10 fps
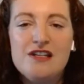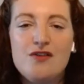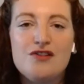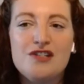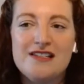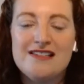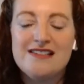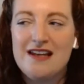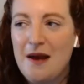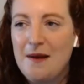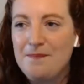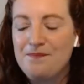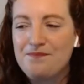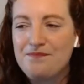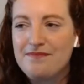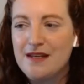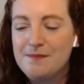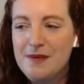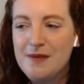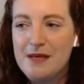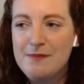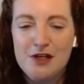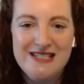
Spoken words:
not just people who